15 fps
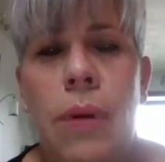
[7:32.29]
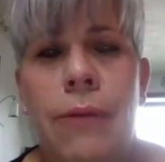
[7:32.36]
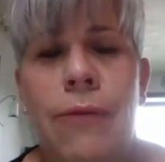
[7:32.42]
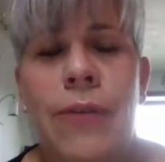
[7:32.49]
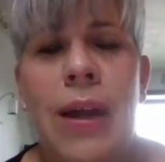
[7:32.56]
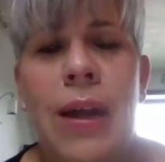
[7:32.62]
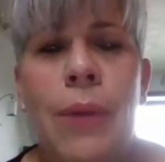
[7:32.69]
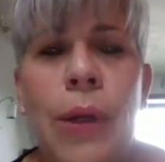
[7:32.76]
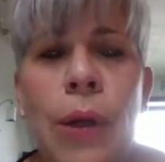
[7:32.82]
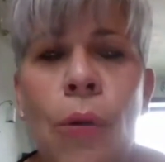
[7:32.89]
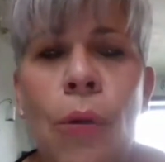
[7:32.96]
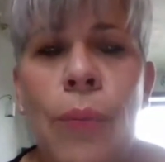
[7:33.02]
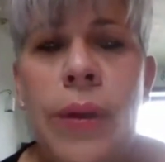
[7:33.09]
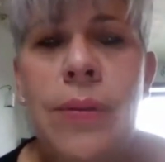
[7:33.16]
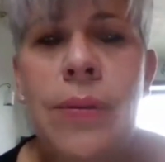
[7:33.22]
family
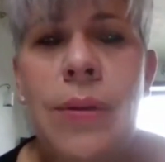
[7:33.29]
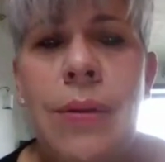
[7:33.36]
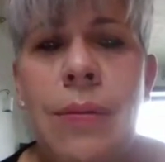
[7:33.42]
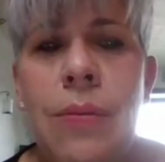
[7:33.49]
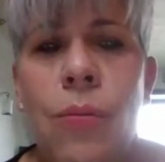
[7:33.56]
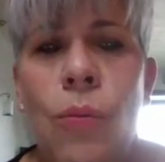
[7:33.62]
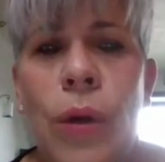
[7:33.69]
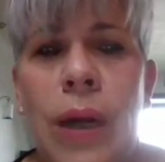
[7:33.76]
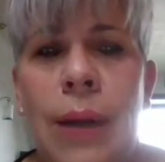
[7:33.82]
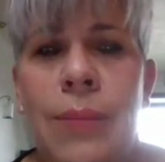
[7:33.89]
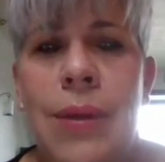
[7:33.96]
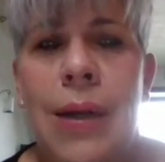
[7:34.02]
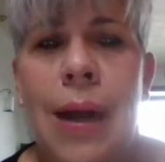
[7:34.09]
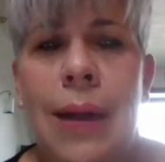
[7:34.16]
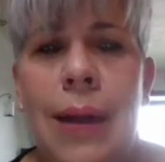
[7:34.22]
owned business. When I'm
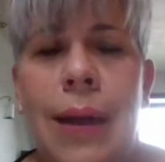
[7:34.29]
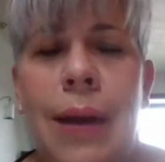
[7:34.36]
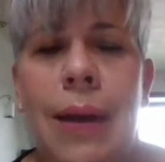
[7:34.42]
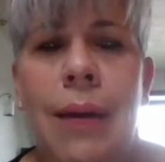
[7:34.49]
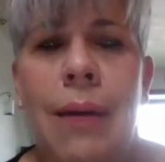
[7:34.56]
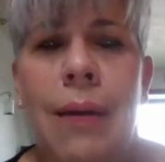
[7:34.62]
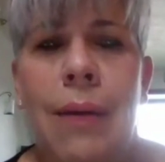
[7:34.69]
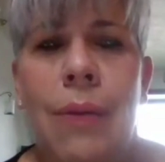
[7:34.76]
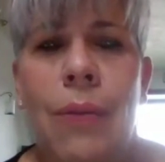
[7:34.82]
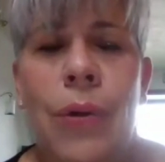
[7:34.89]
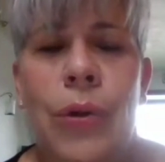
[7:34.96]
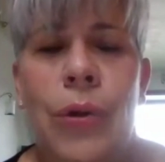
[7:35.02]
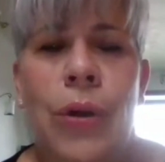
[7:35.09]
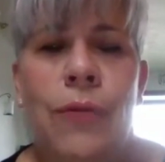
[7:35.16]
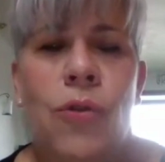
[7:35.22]
talking,
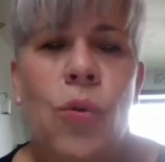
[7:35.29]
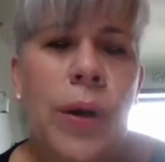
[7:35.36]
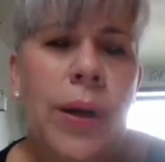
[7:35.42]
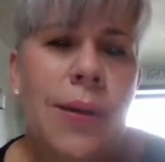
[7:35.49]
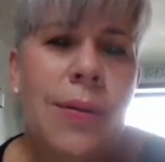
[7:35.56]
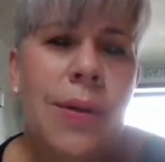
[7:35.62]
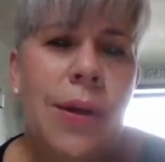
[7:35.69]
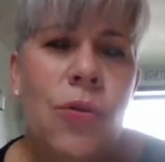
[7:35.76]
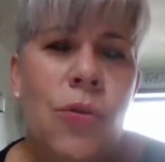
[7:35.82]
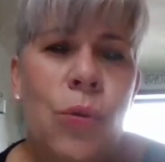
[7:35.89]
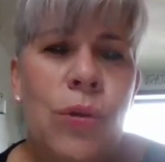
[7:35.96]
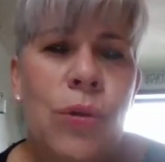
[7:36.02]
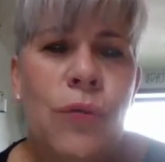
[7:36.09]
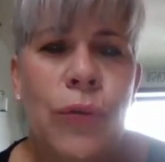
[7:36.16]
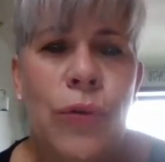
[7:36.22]
when you have 26
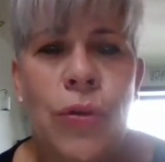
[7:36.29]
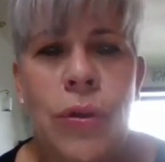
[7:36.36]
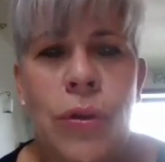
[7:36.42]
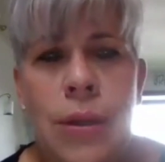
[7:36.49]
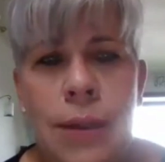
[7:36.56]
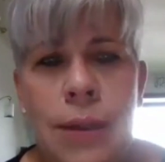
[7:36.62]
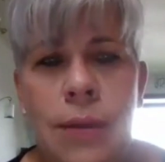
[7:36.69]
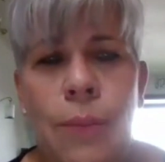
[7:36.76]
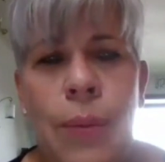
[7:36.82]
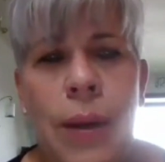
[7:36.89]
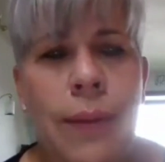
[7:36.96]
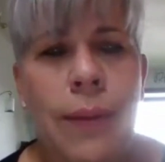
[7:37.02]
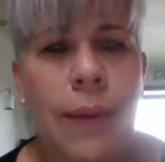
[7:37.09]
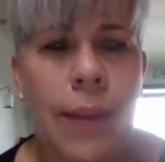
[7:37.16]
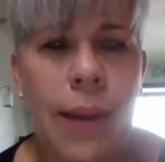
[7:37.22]
stores versus an
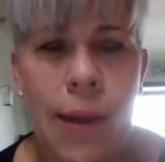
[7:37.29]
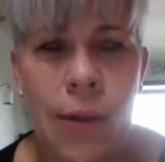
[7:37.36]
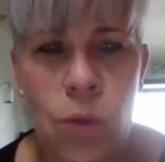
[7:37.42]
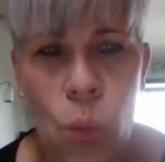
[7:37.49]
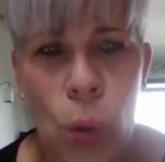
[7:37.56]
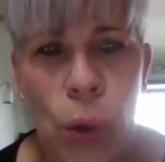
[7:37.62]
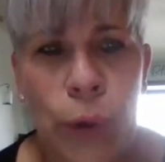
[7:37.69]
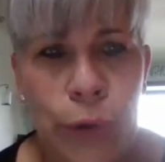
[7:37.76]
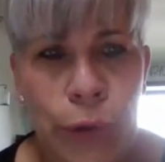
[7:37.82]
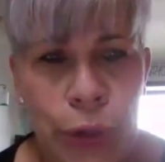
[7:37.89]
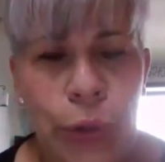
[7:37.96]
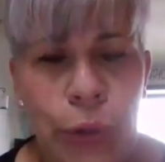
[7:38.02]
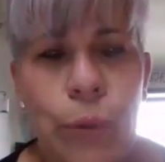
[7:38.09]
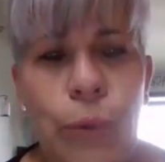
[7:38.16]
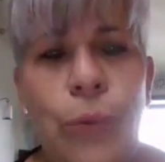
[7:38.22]
independent that has one or
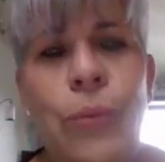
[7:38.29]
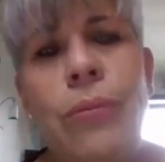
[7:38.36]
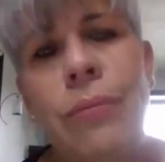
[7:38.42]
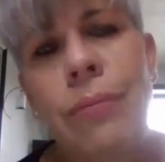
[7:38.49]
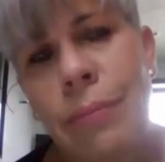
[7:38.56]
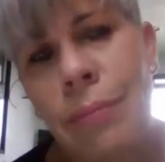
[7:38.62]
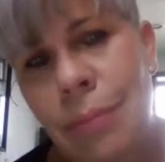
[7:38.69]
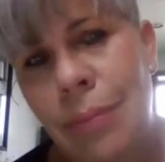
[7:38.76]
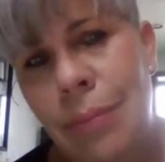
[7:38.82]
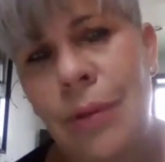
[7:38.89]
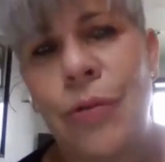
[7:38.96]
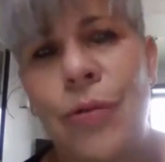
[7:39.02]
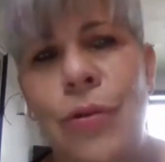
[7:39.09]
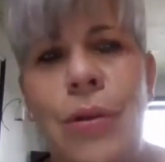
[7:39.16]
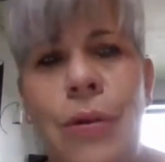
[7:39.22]
two,
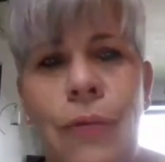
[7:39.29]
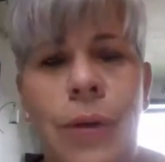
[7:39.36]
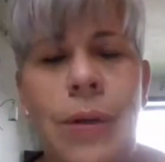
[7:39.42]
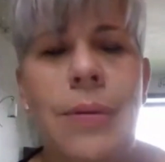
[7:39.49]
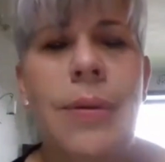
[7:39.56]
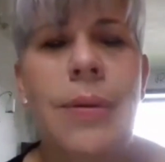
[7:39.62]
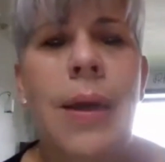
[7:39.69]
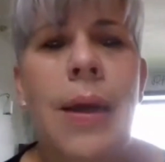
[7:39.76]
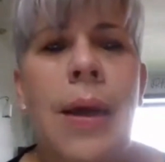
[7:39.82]
there's a difference.